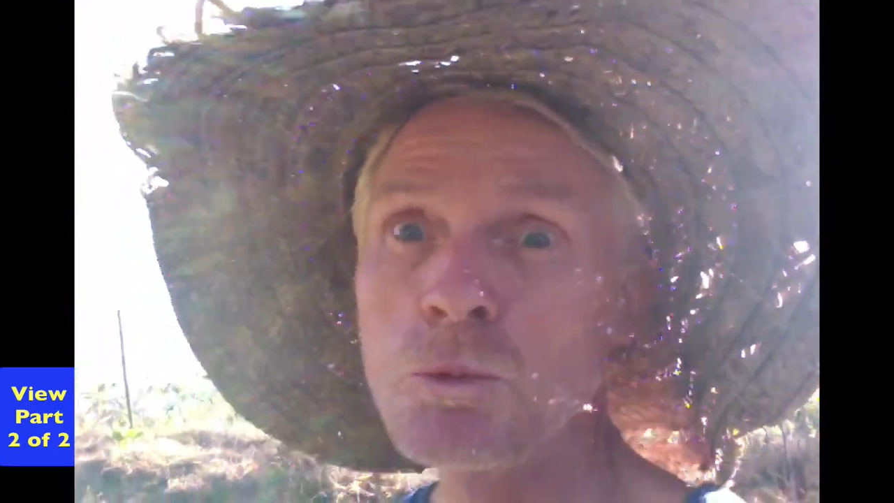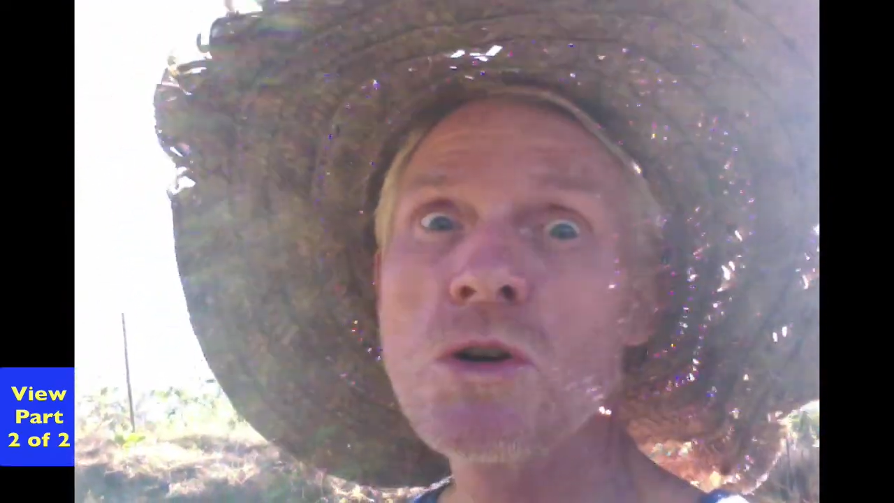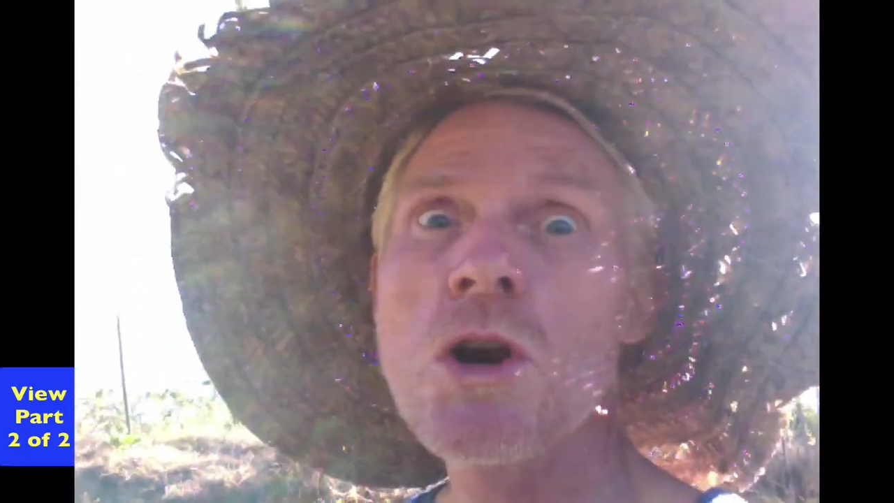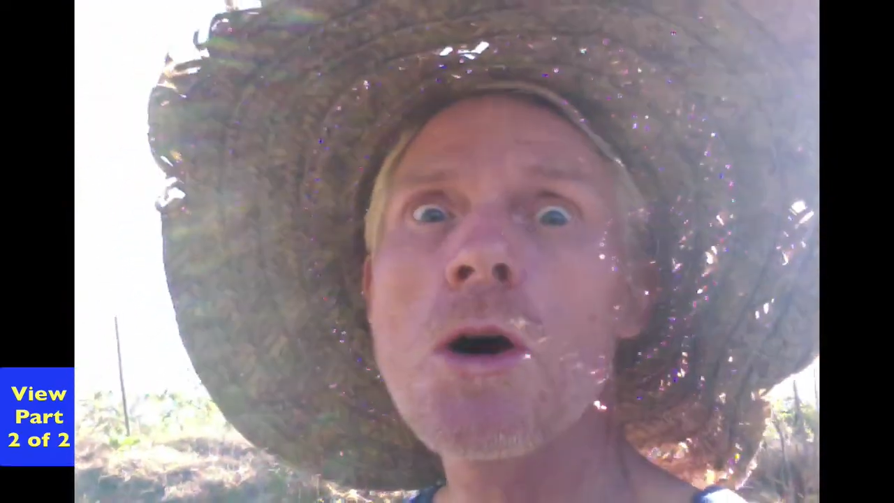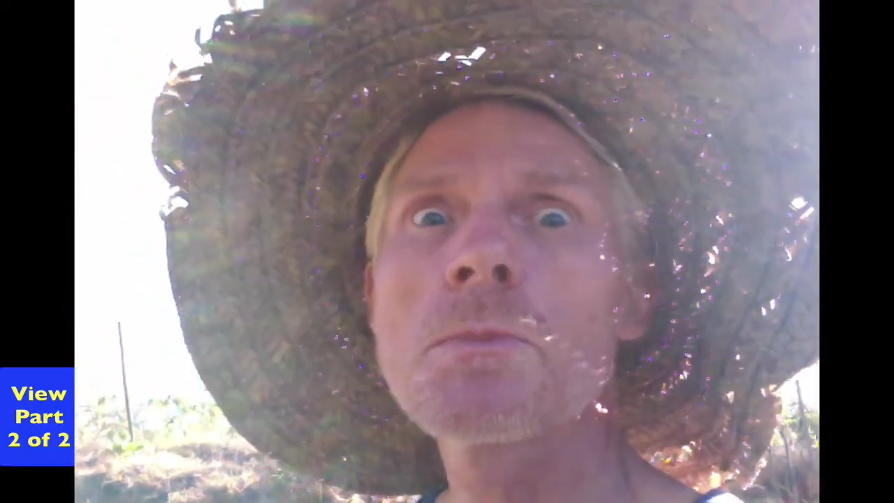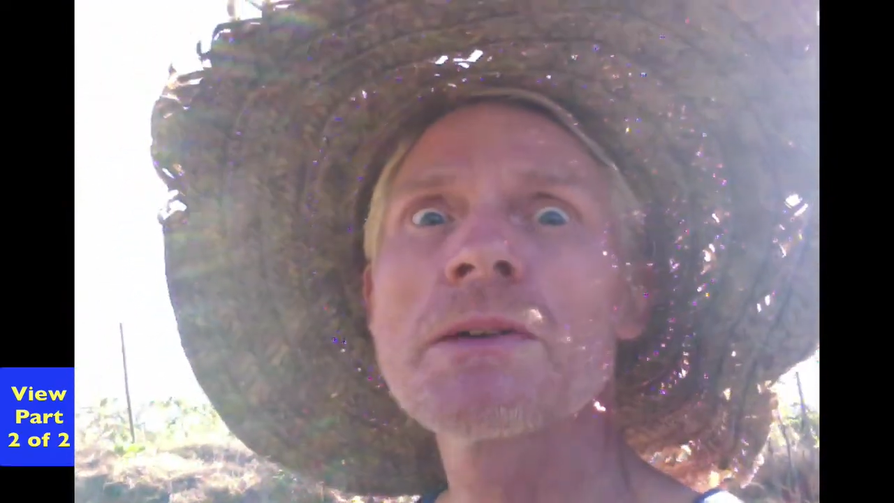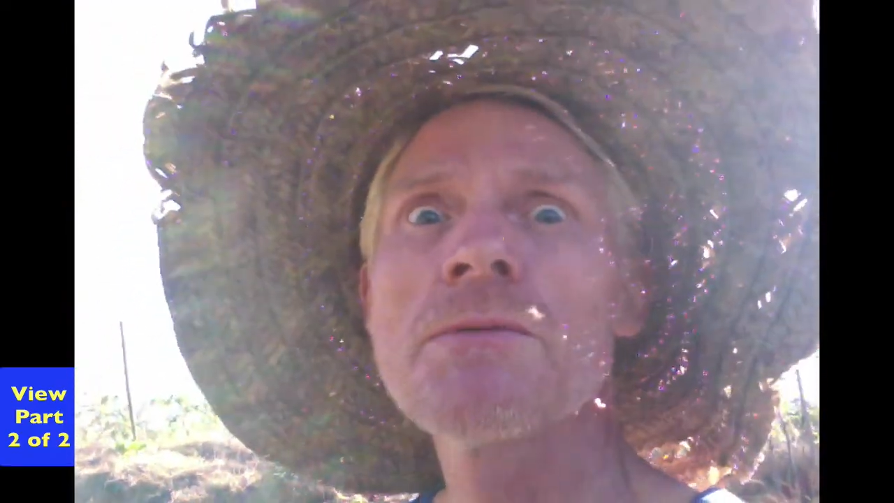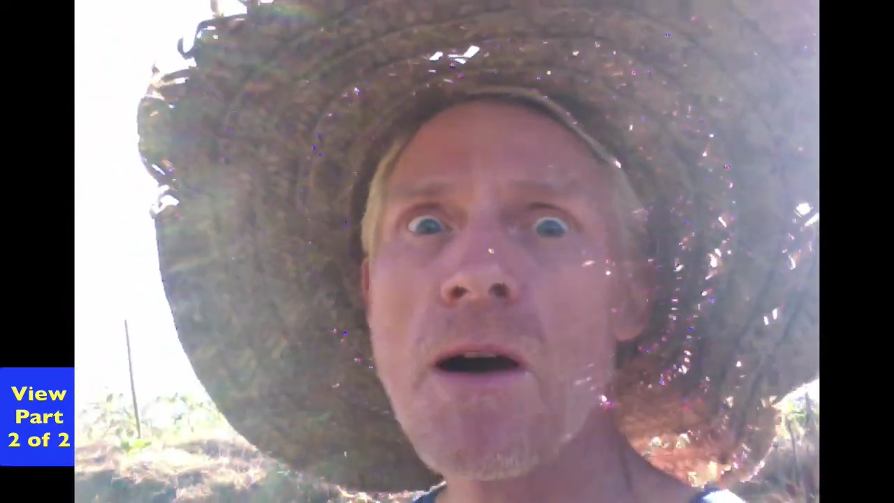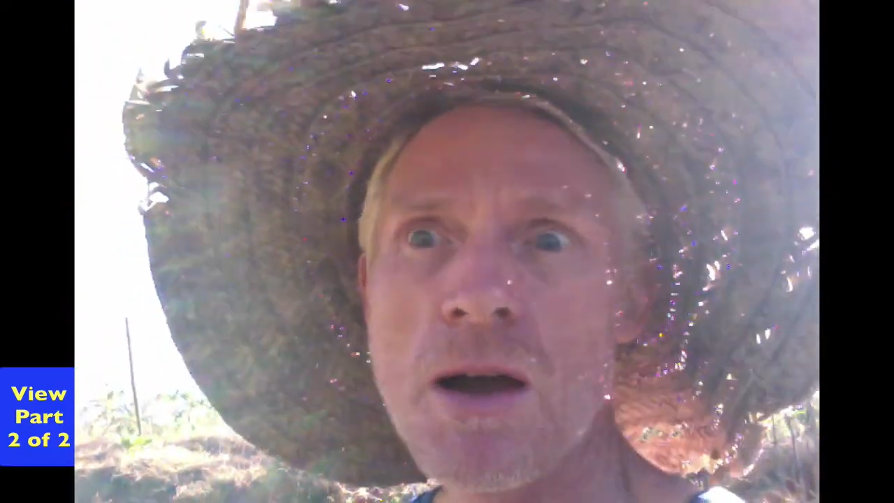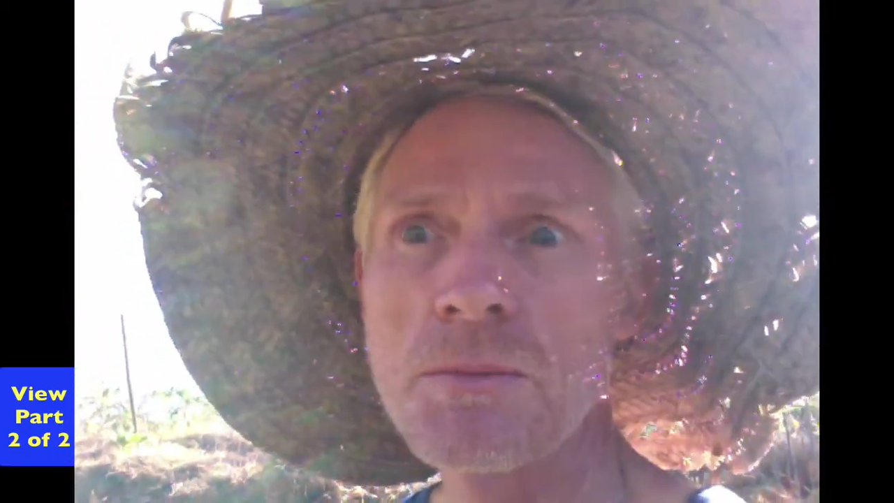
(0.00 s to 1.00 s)
would not be
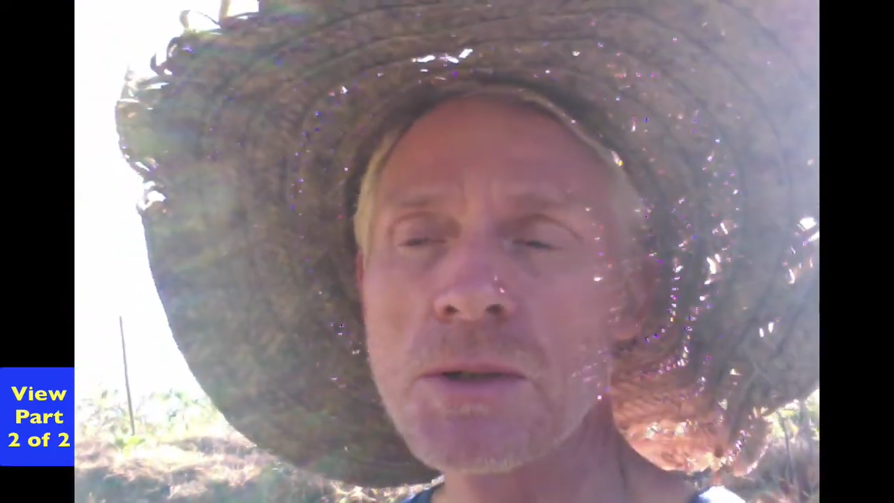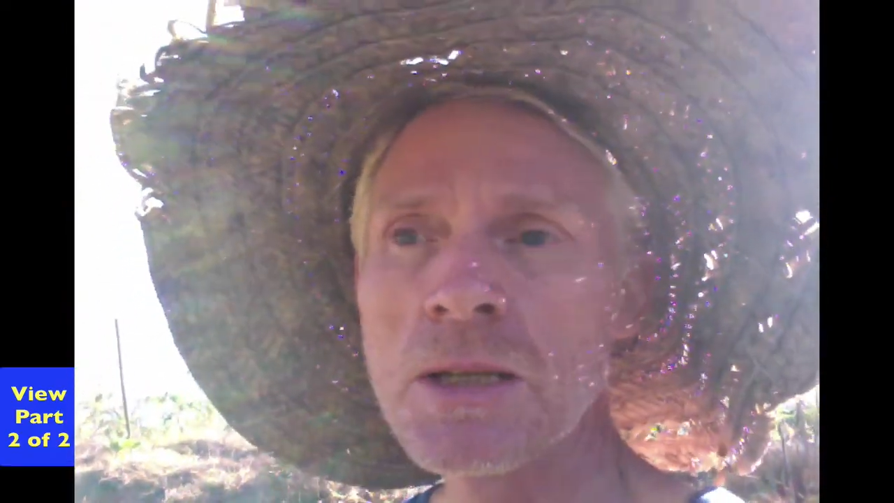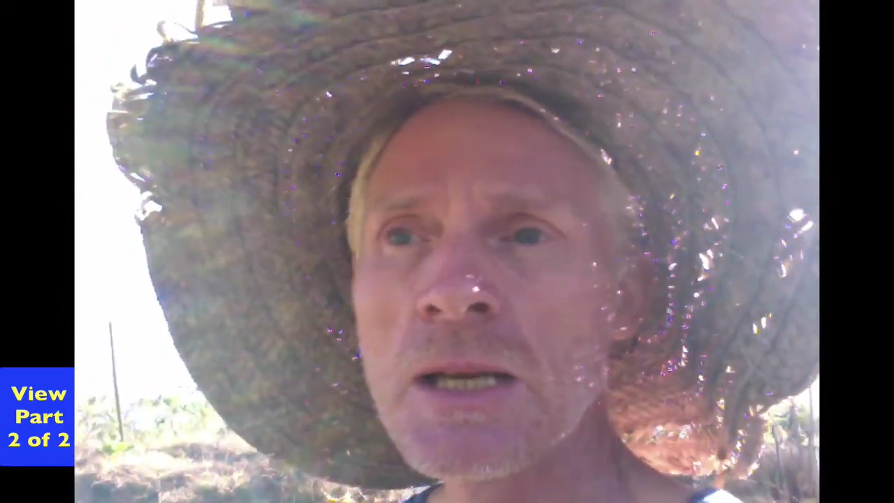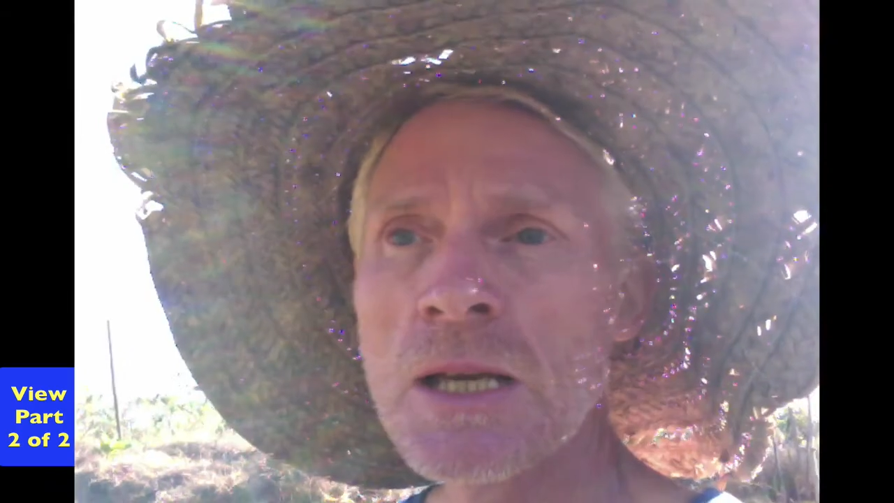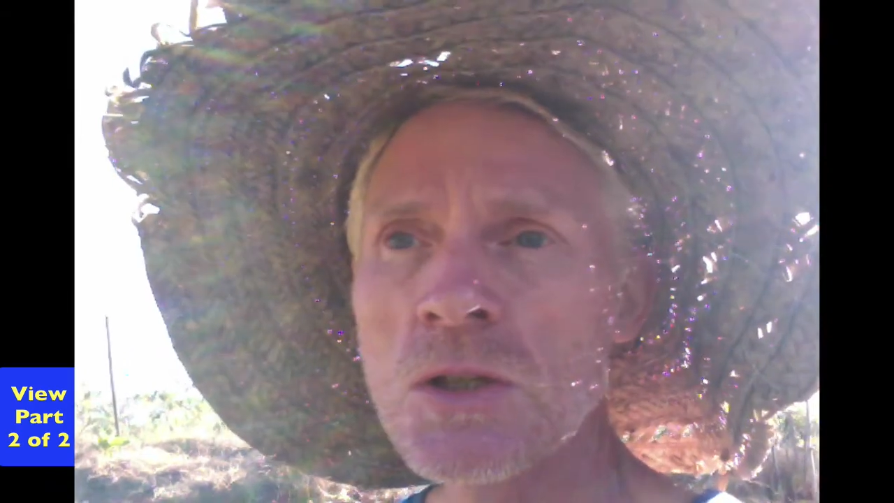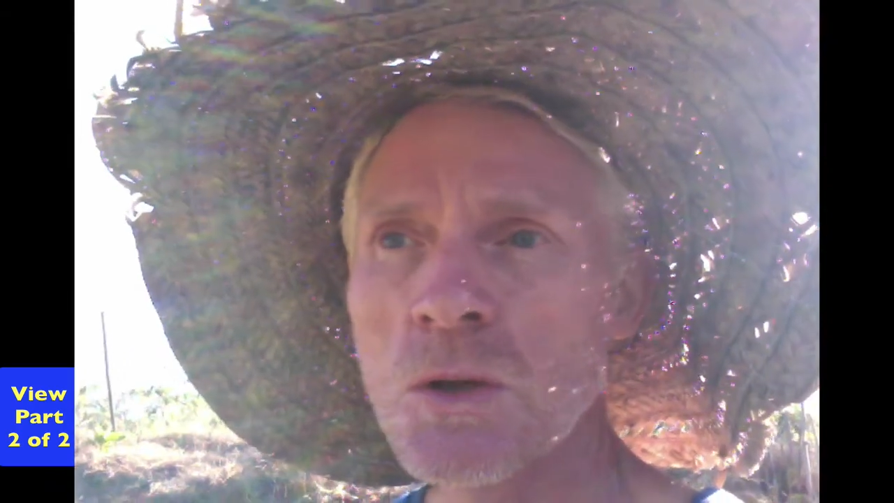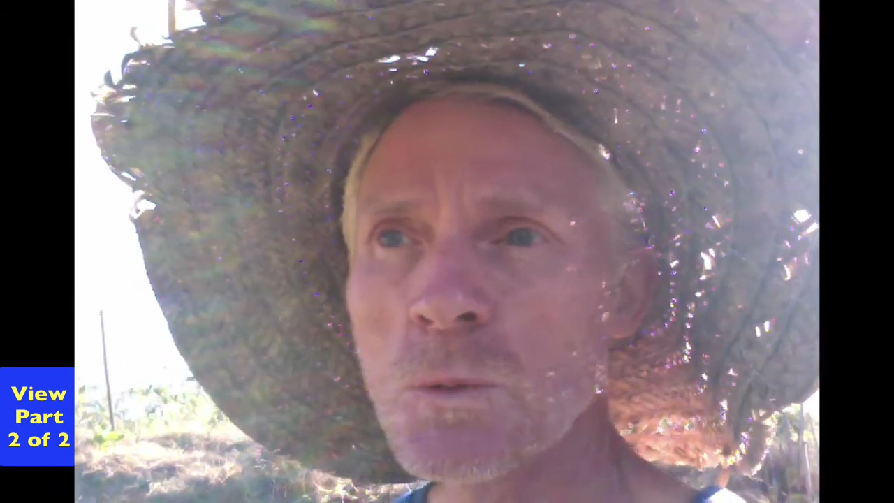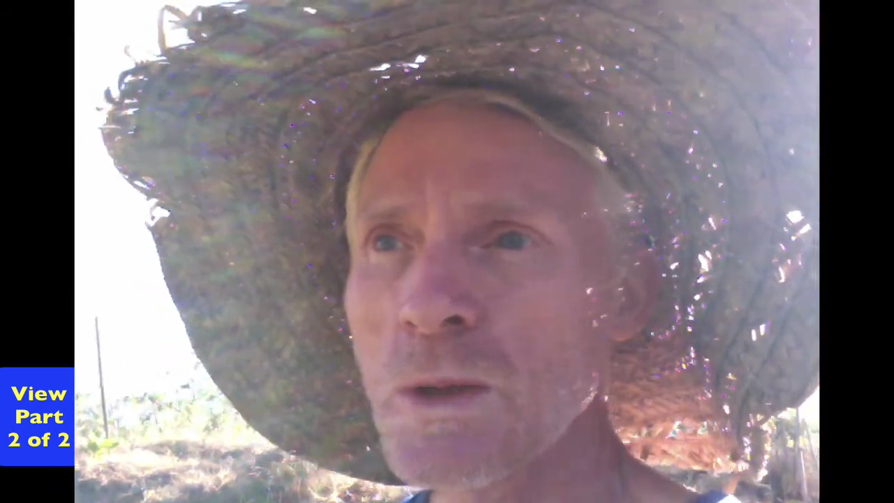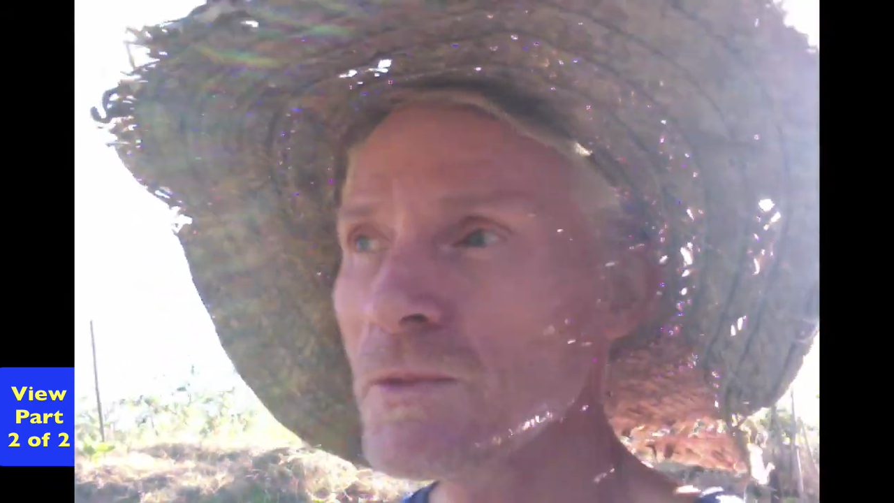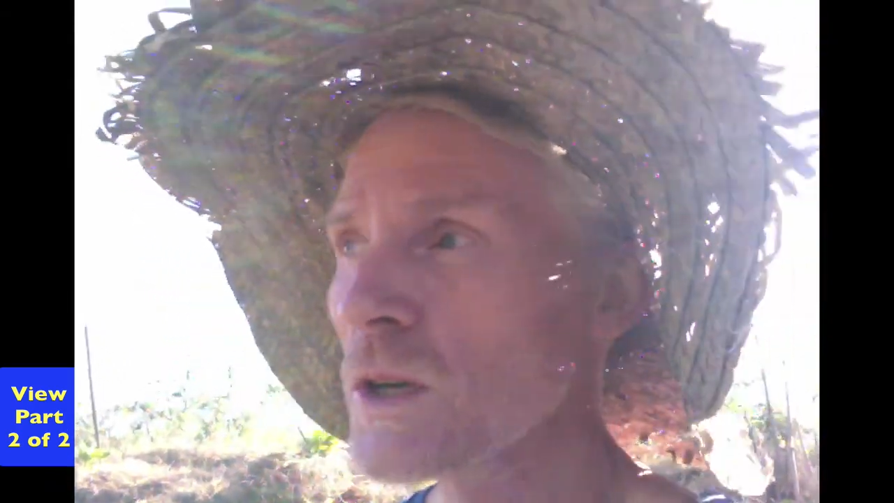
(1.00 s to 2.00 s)
viable. So
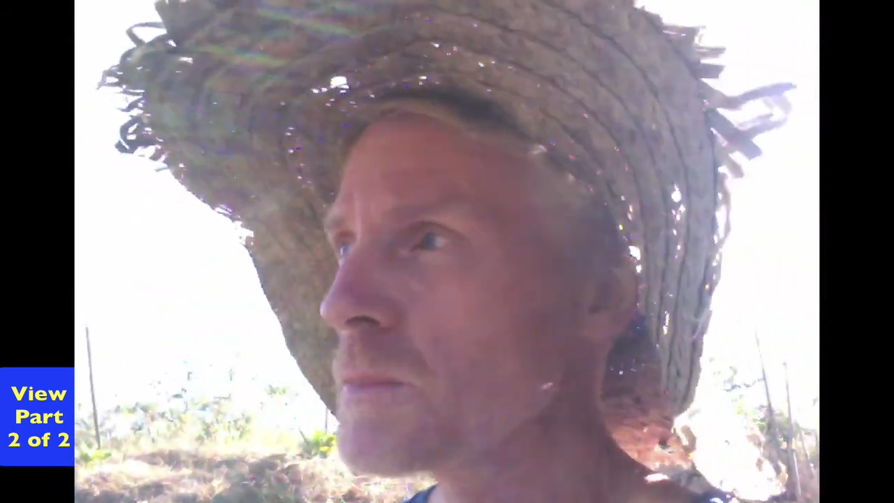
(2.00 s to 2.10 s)
we've got